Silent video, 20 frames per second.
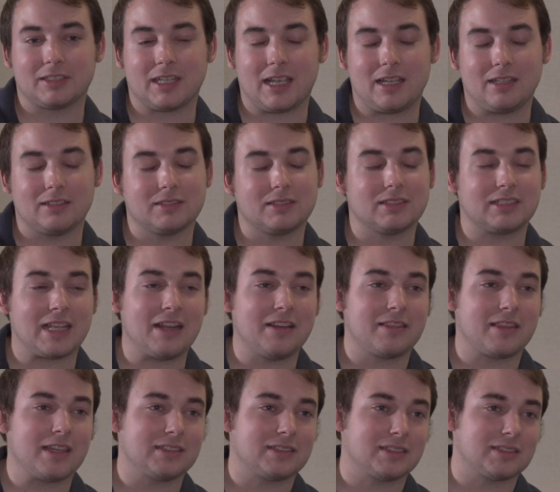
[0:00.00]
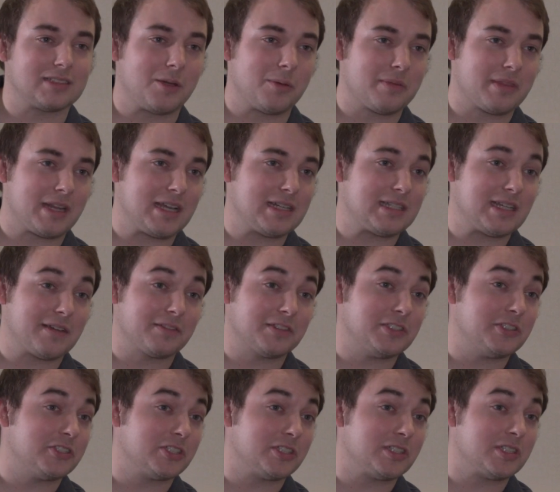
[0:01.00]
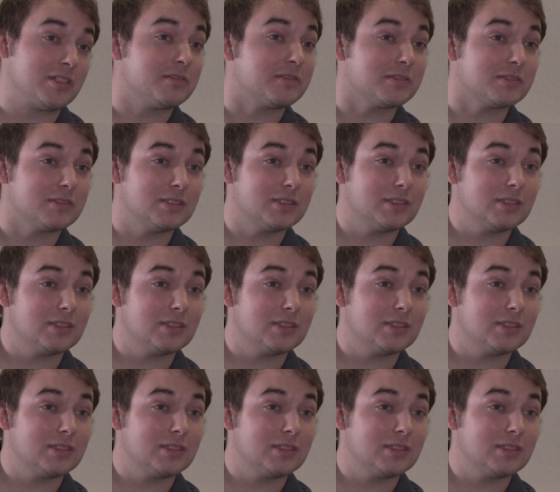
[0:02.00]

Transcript: saying things to someone that I definitely shouldn't have,